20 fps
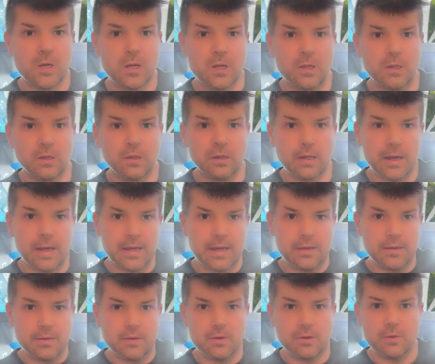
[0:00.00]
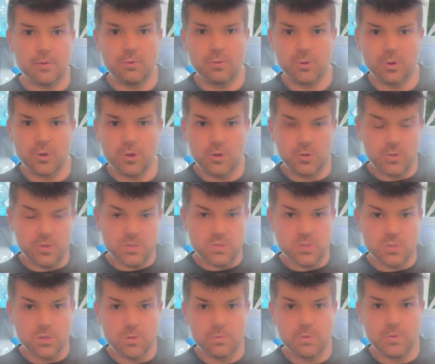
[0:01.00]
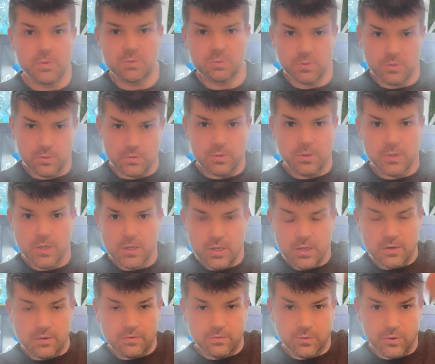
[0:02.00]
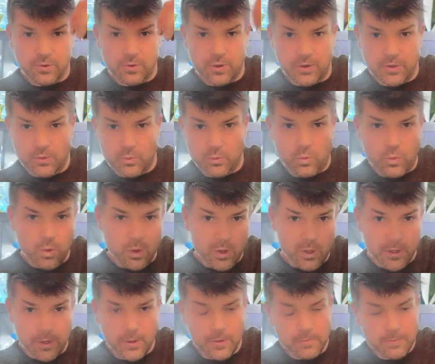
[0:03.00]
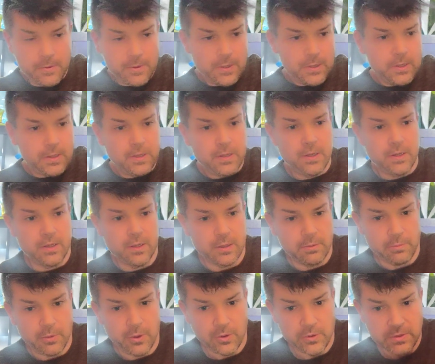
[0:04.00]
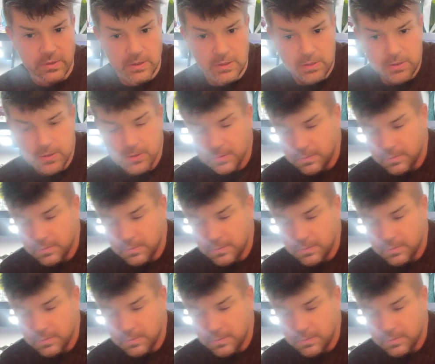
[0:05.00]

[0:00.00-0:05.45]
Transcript: light that it will go to the surface and float on the water in the Baltics.